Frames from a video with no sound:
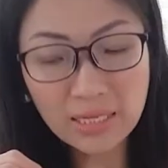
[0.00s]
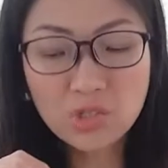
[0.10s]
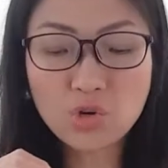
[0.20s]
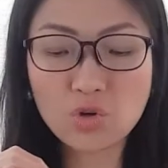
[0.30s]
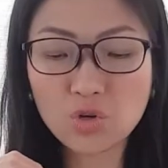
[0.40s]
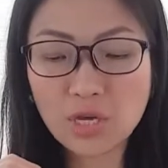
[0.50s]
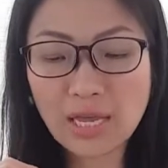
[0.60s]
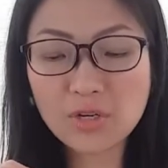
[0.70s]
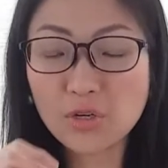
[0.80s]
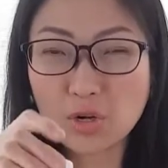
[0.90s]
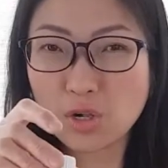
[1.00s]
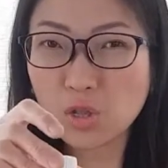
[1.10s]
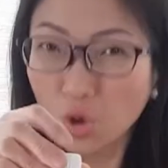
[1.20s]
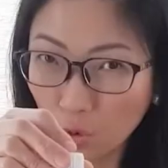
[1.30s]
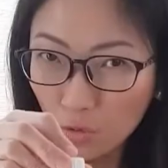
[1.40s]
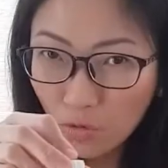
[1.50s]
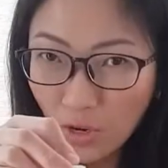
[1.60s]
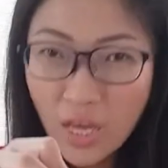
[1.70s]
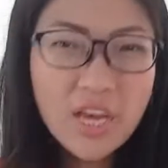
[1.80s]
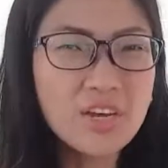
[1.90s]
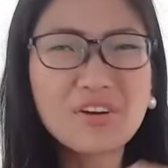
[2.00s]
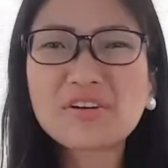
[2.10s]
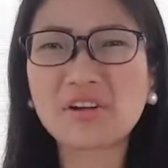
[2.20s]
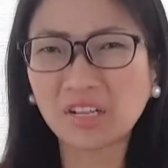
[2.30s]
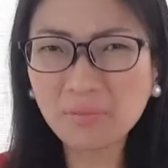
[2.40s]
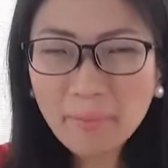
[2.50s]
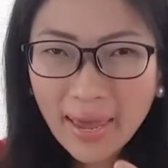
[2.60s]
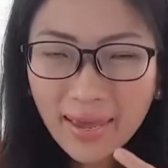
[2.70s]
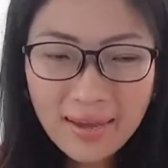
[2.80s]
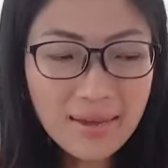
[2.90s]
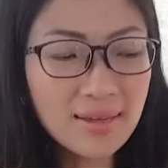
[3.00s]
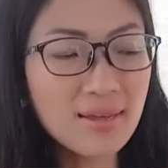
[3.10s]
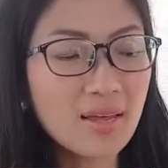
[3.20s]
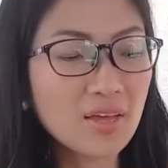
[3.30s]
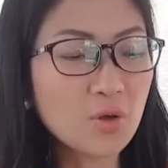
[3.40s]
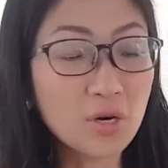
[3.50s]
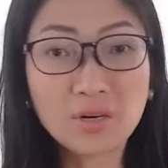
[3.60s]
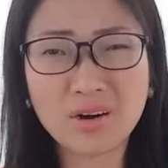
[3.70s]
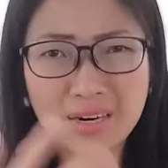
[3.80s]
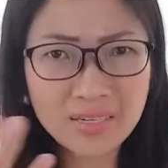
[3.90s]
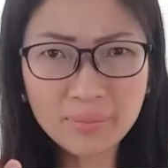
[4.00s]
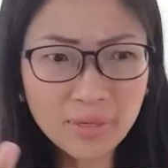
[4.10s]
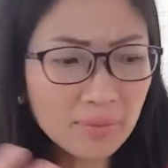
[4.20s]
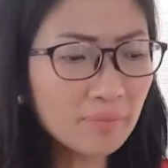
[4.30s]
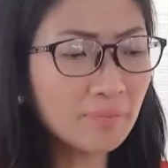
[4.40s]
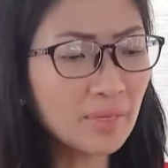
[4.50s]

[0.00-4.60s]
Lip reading: So you get your clove, your nutmeg, your cardamom.